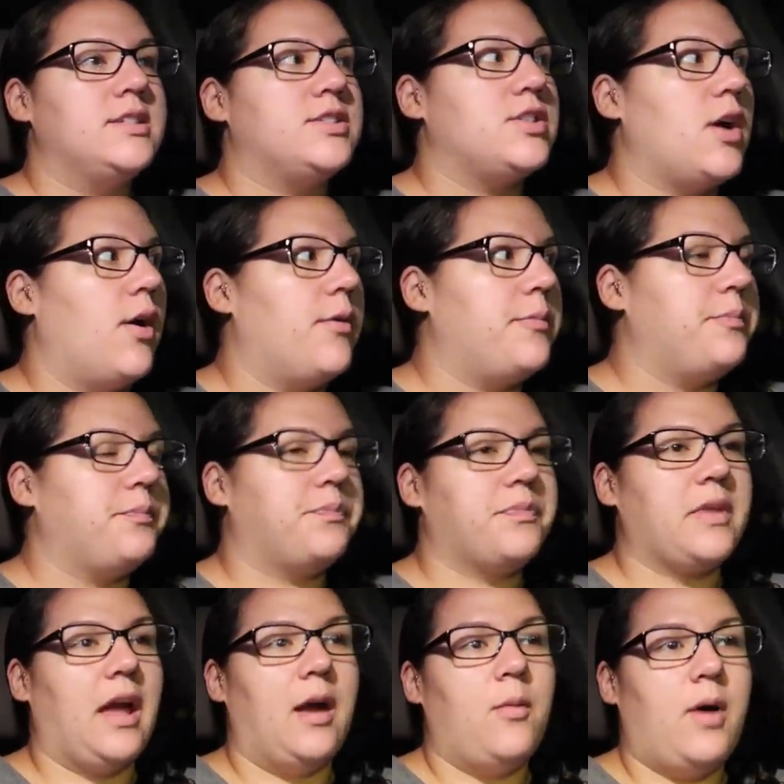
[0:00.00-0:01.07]
So
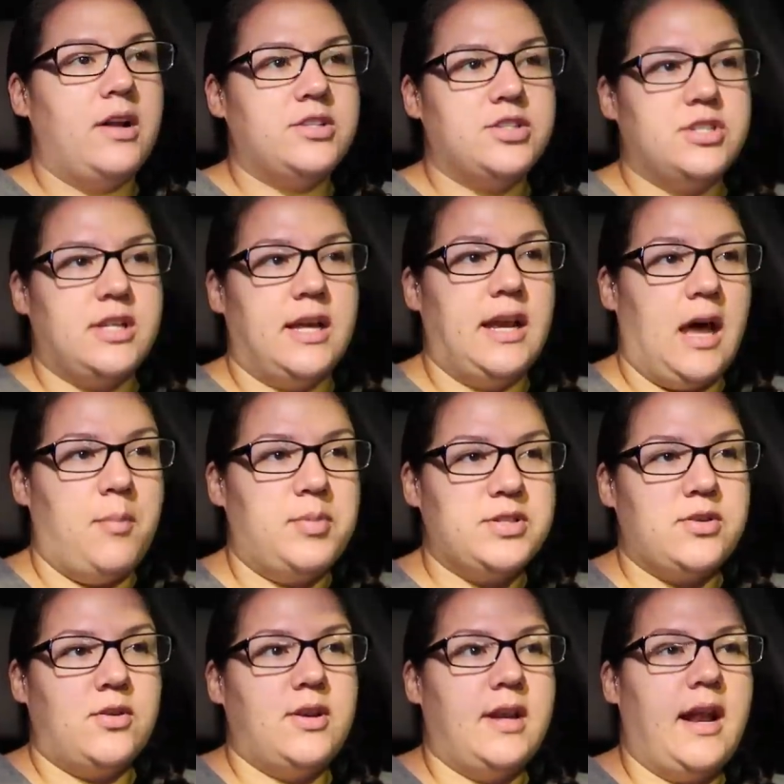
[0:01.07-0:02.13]
I watched an
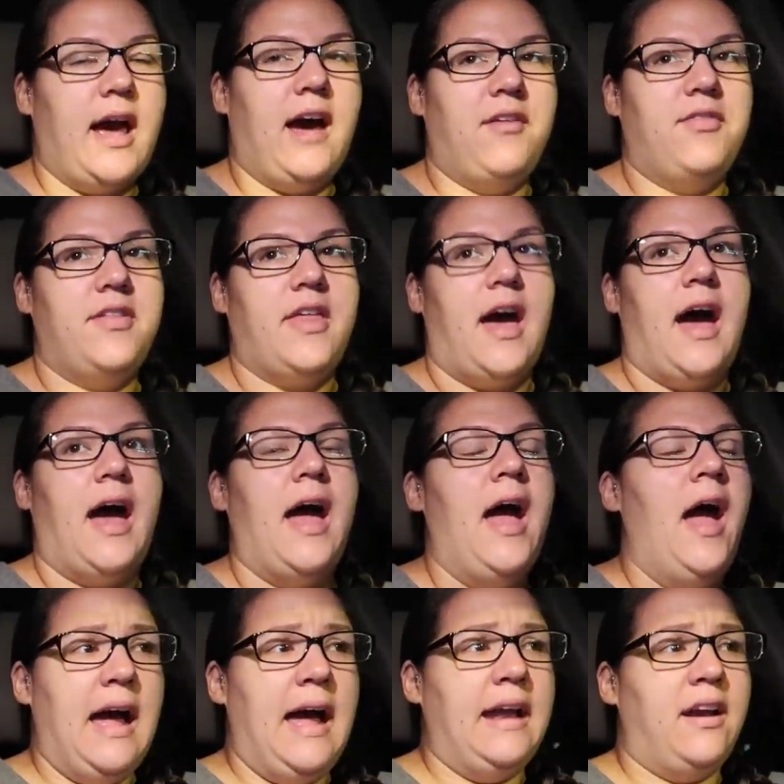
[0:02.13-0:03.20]
episode and a half of that,
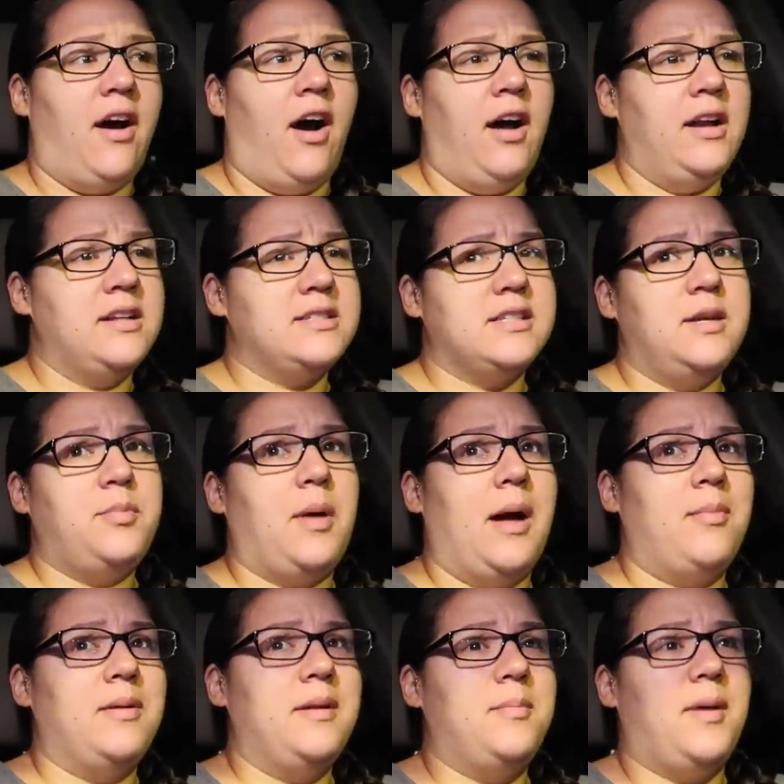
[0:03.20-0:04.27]
and honestly
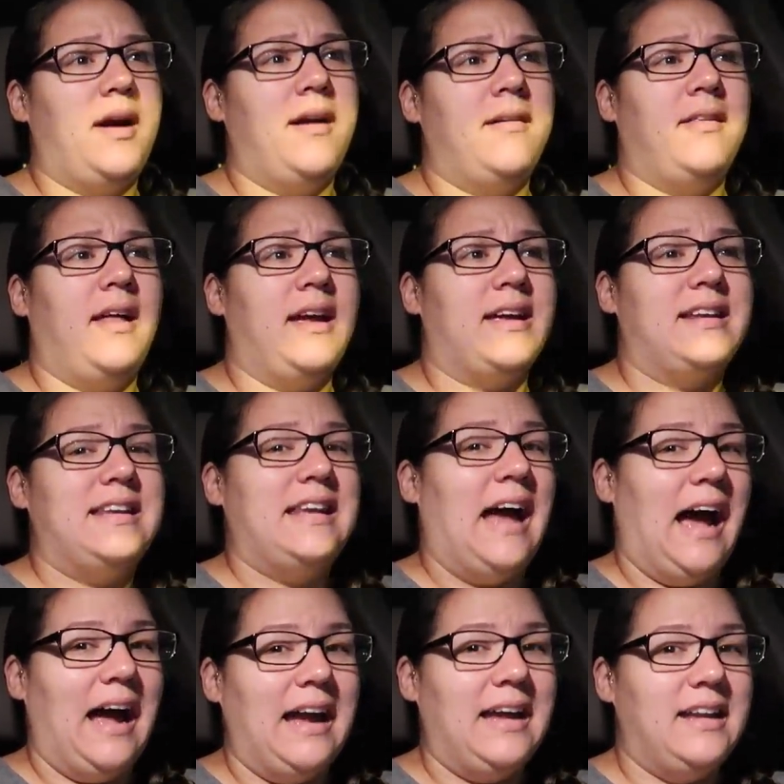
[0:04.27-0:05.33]
probably by like
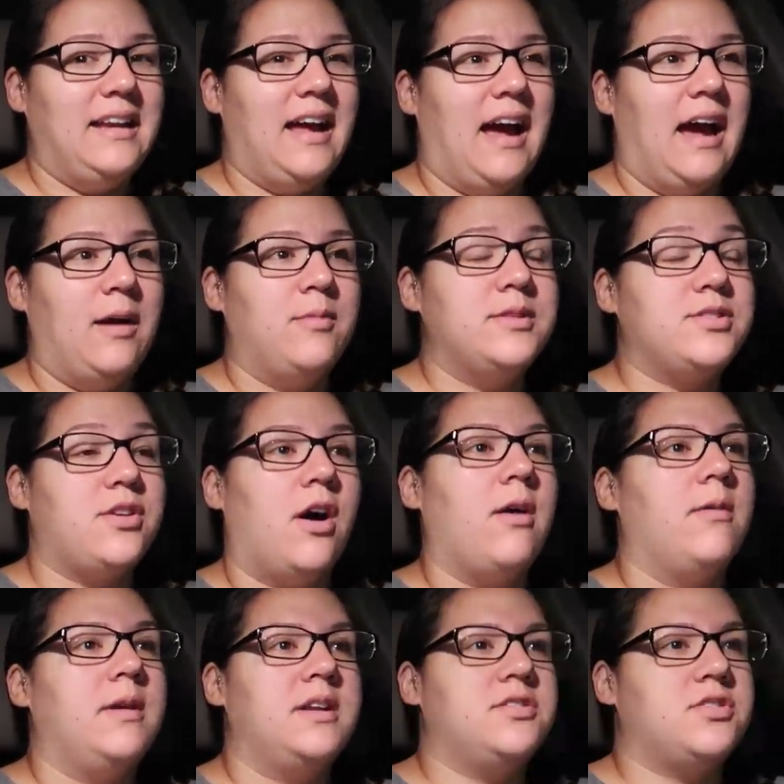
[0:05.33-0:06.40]
9 I was
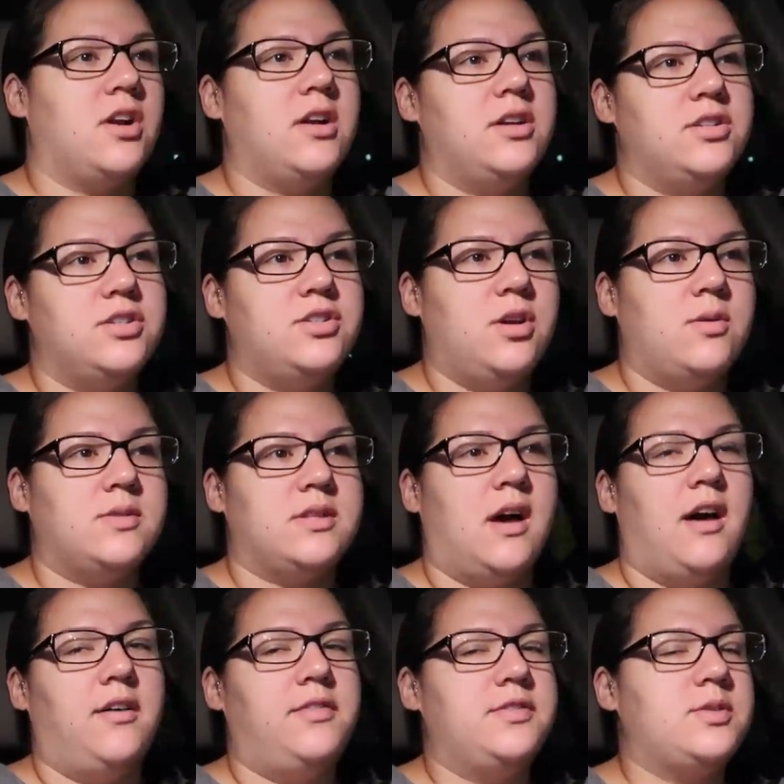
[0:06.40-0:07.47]
already starting to doze
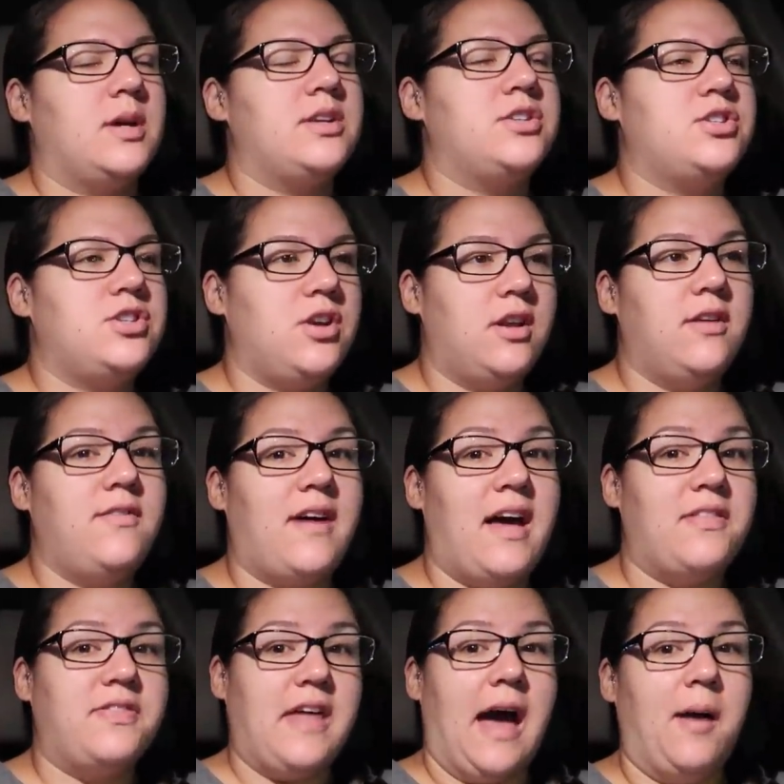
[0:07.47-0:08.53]
off. So I should have
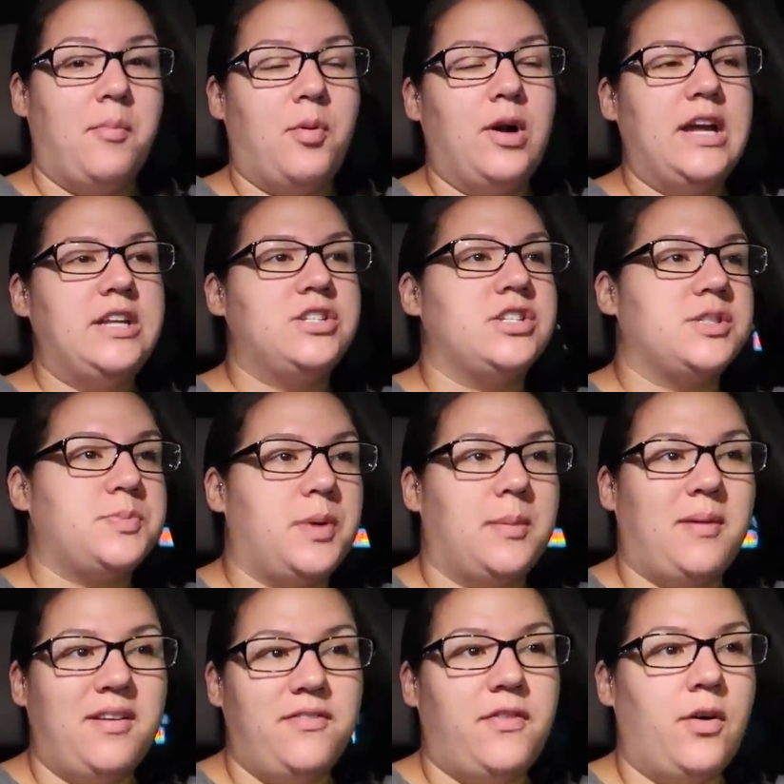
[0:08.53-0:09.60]
at that point just put
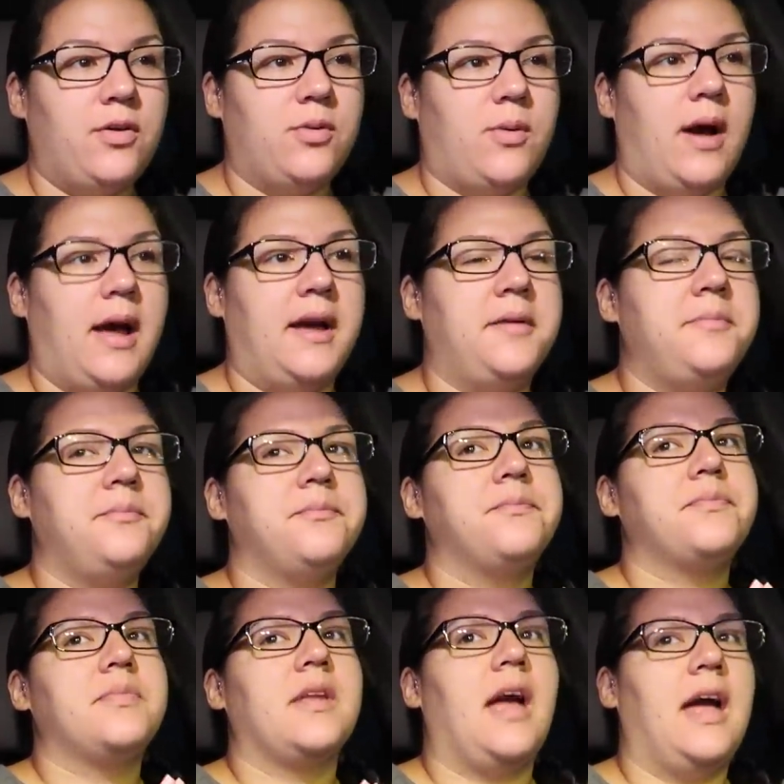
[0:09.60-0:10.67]
my phone away
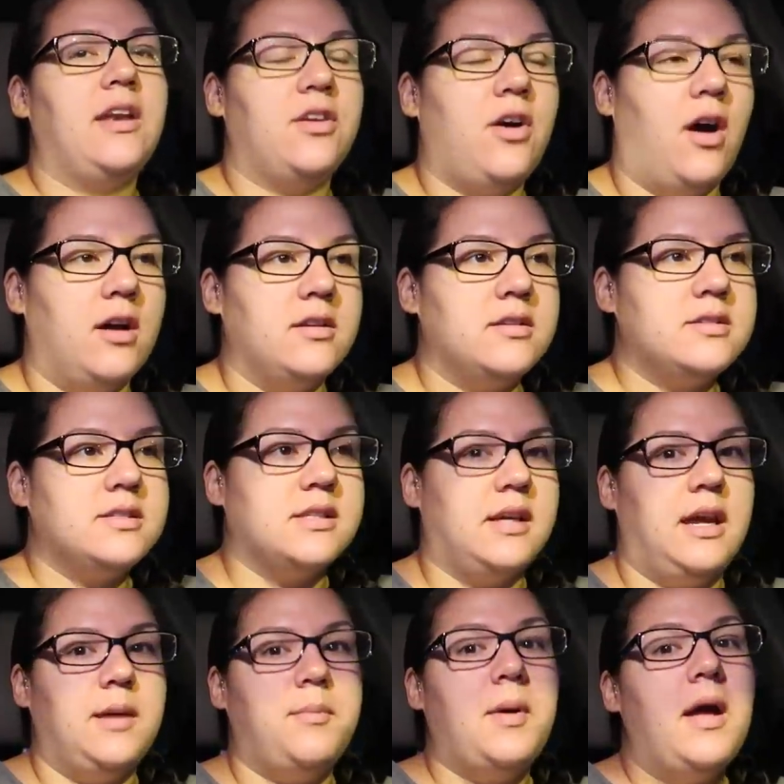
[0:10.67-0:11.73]
and gone to
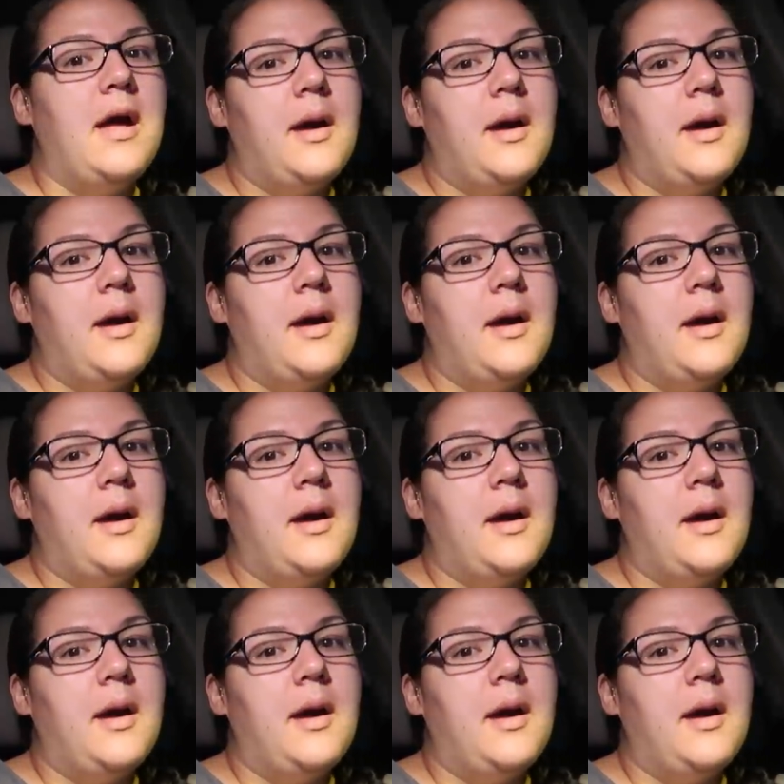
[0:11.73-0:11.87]
sleep.